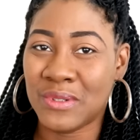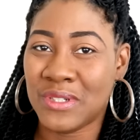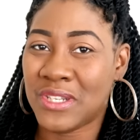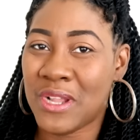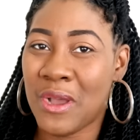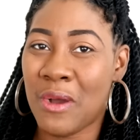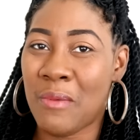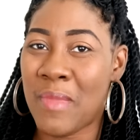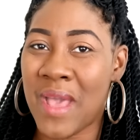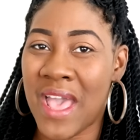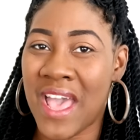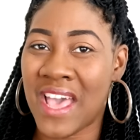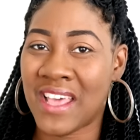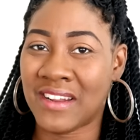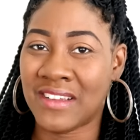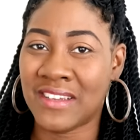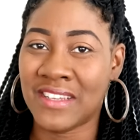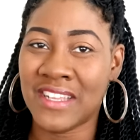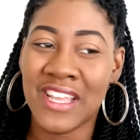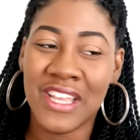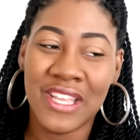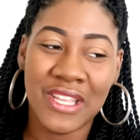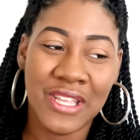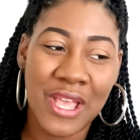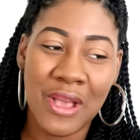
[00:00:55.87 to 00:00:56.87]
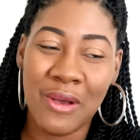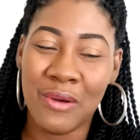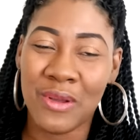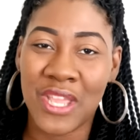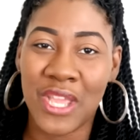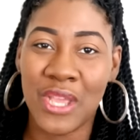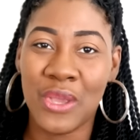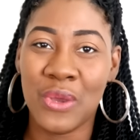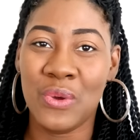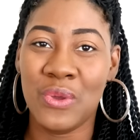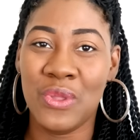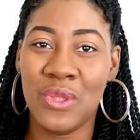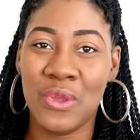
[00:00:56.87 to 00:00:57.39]
Don't matter. I don't
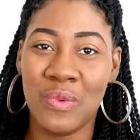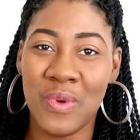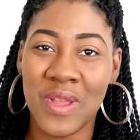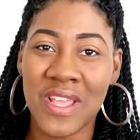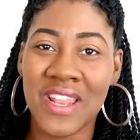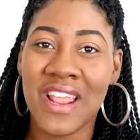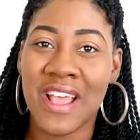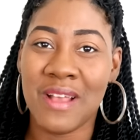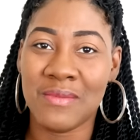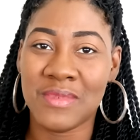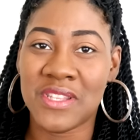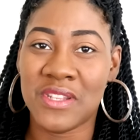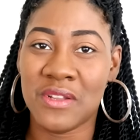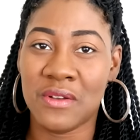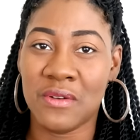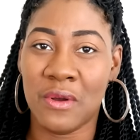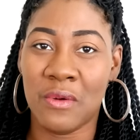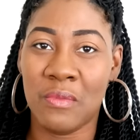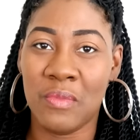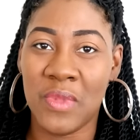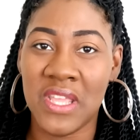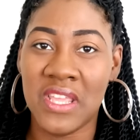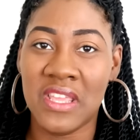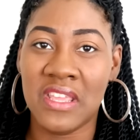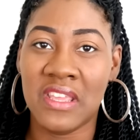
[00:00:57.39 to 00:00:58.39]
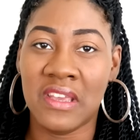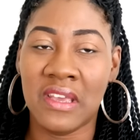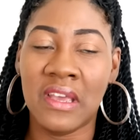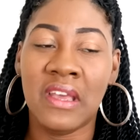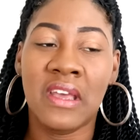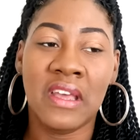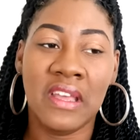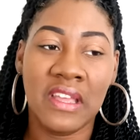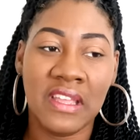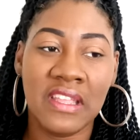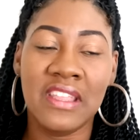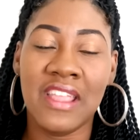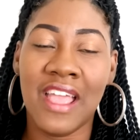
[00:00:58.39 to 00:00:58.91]
care who you with. I'm still going to be here.
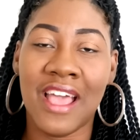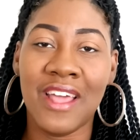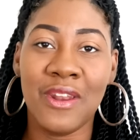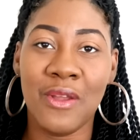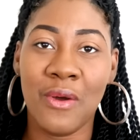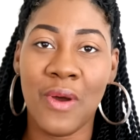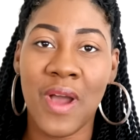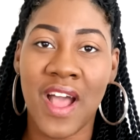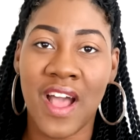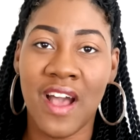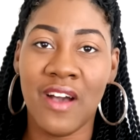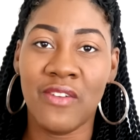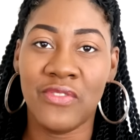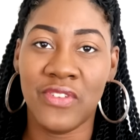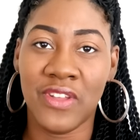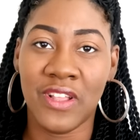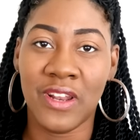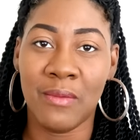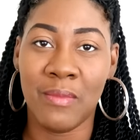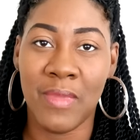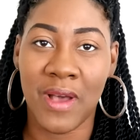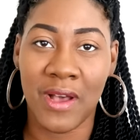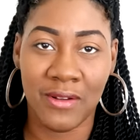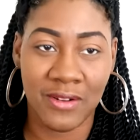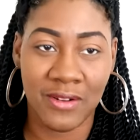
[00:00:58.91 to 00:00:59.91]
Y'all know how I feel about